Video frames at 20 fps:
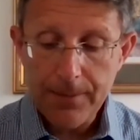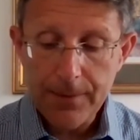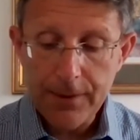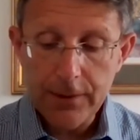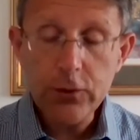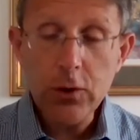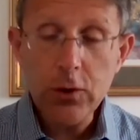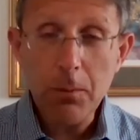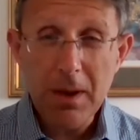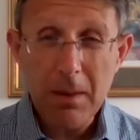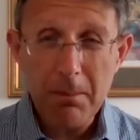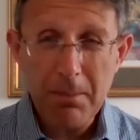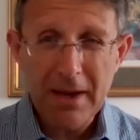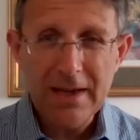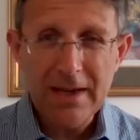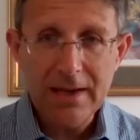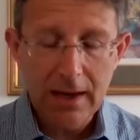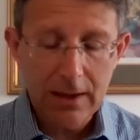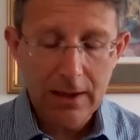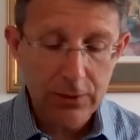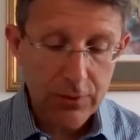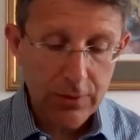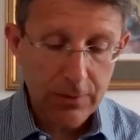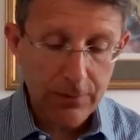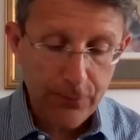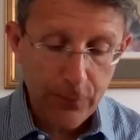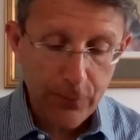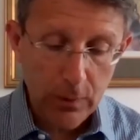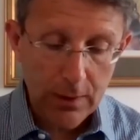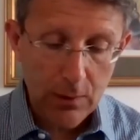This could be a big danger
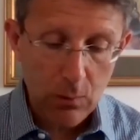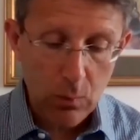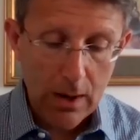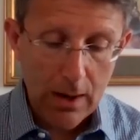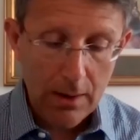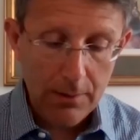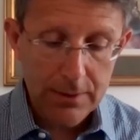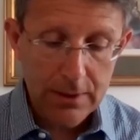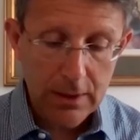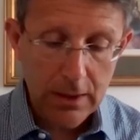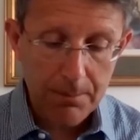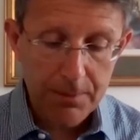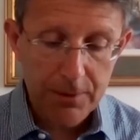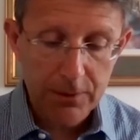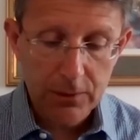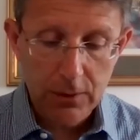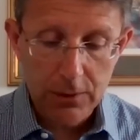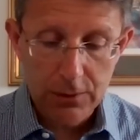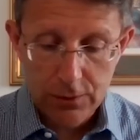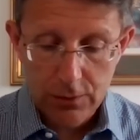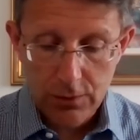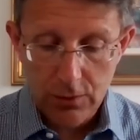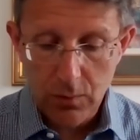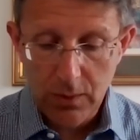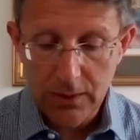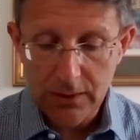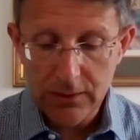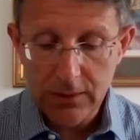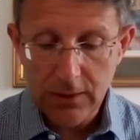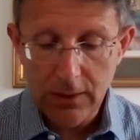if fully wound up. It's got 2
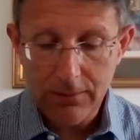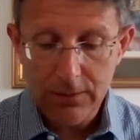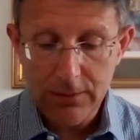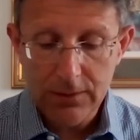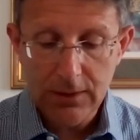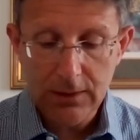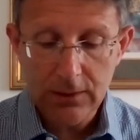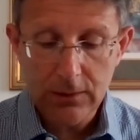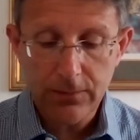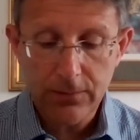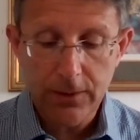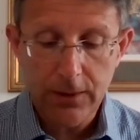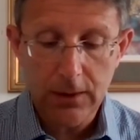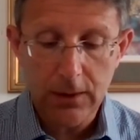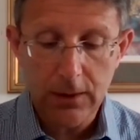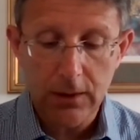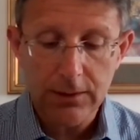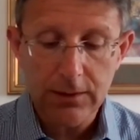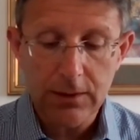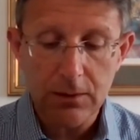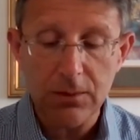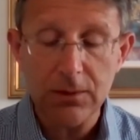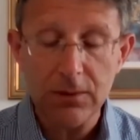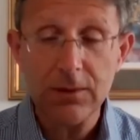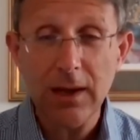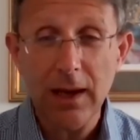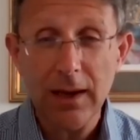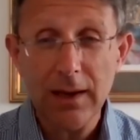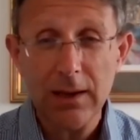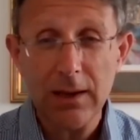wins over 6 furlongs. It
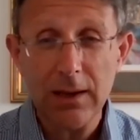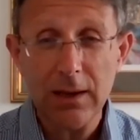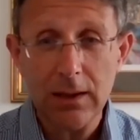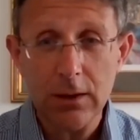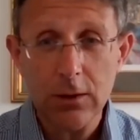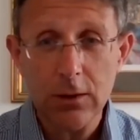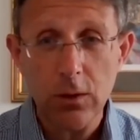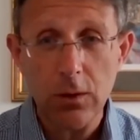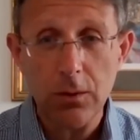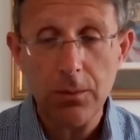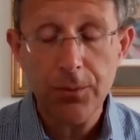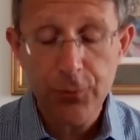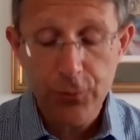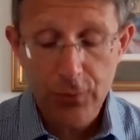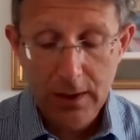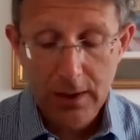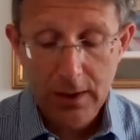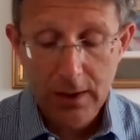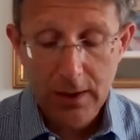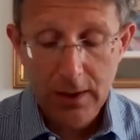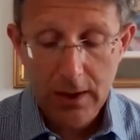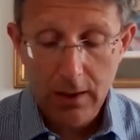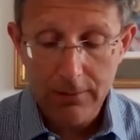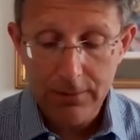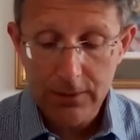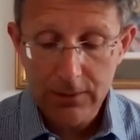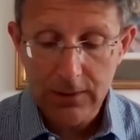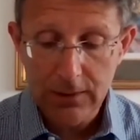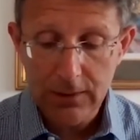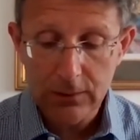was 2nd in the Group 3
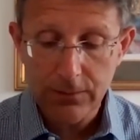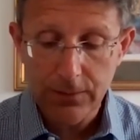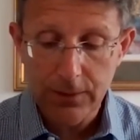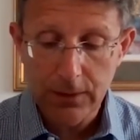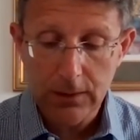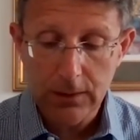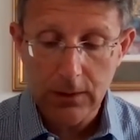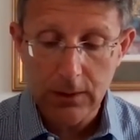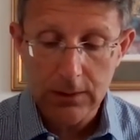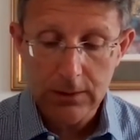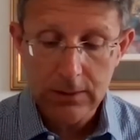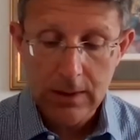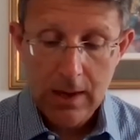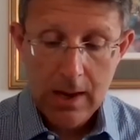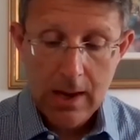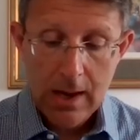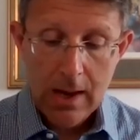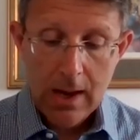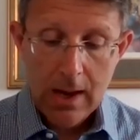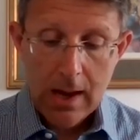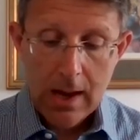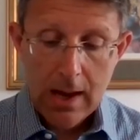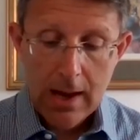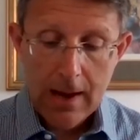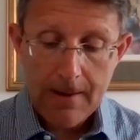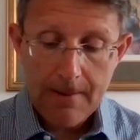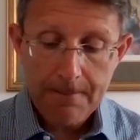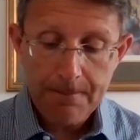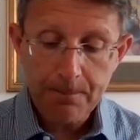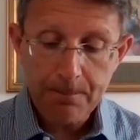over 6 furlongs.
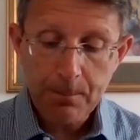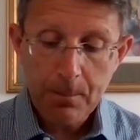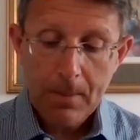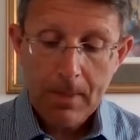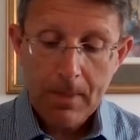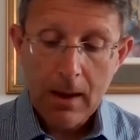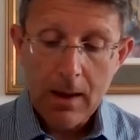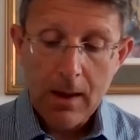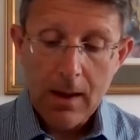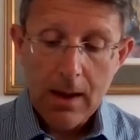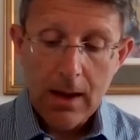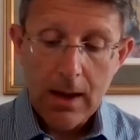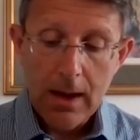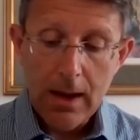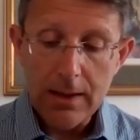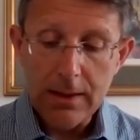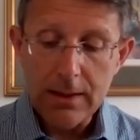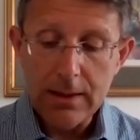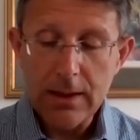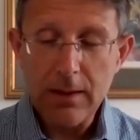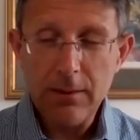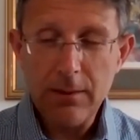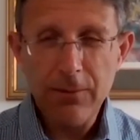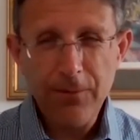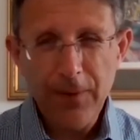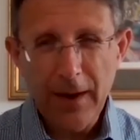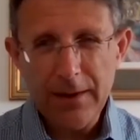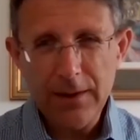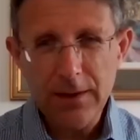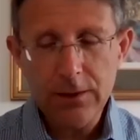And
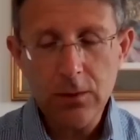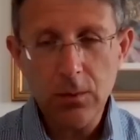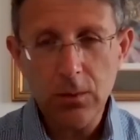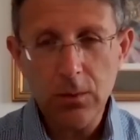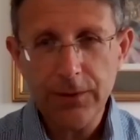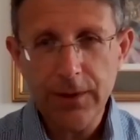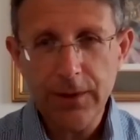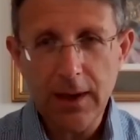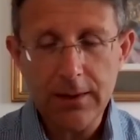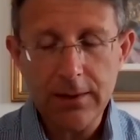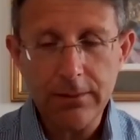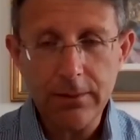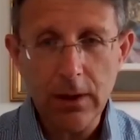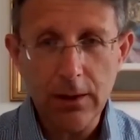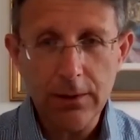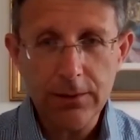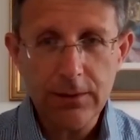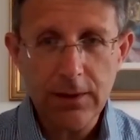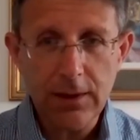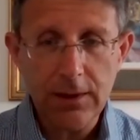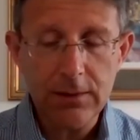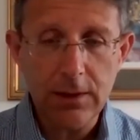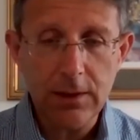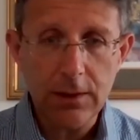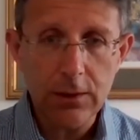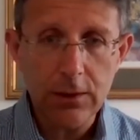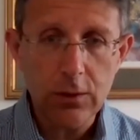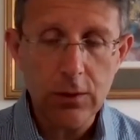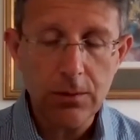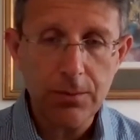faded towards the end of last season
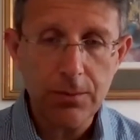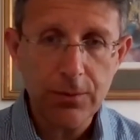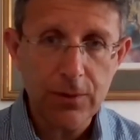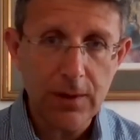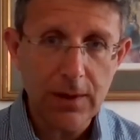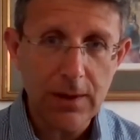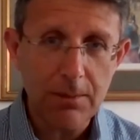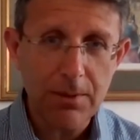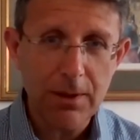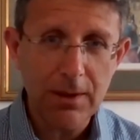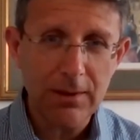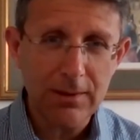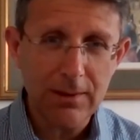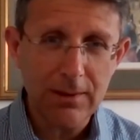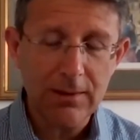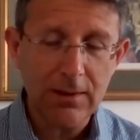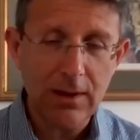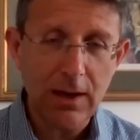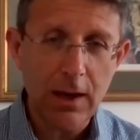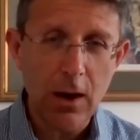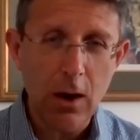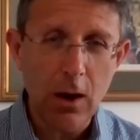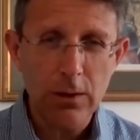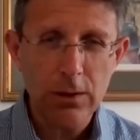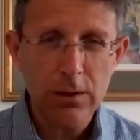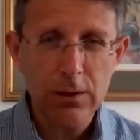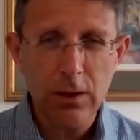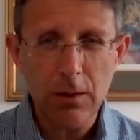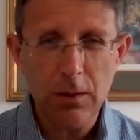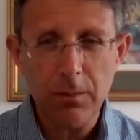in a Group 3. But as I say,
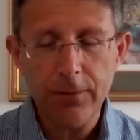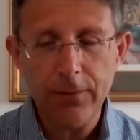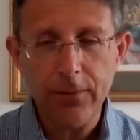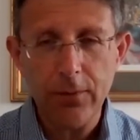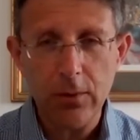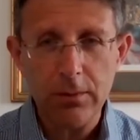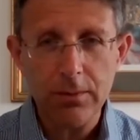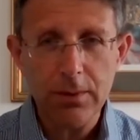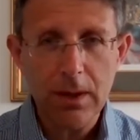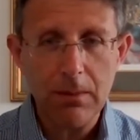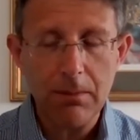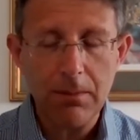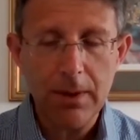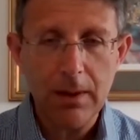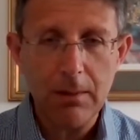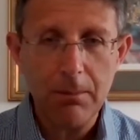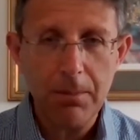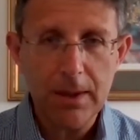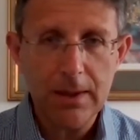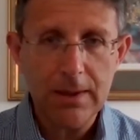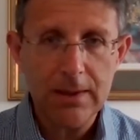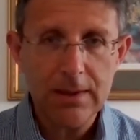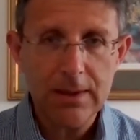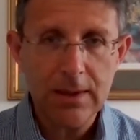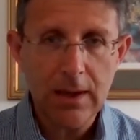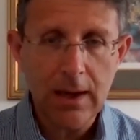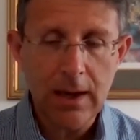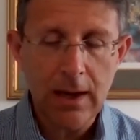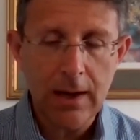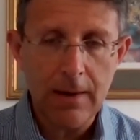October form can be a
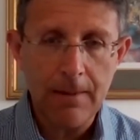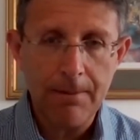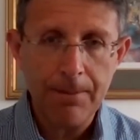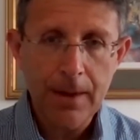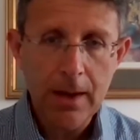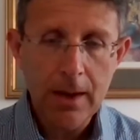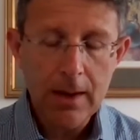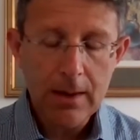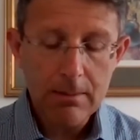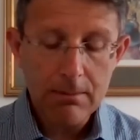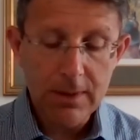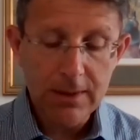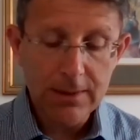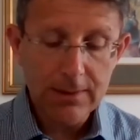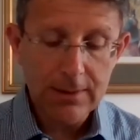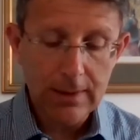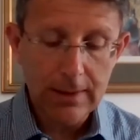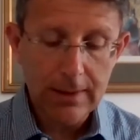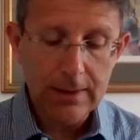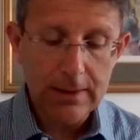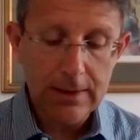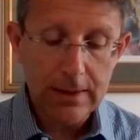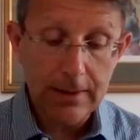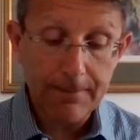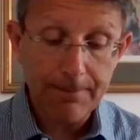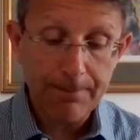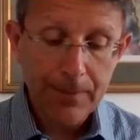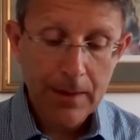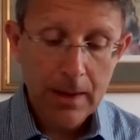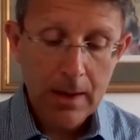bit
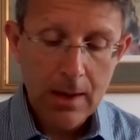misleading.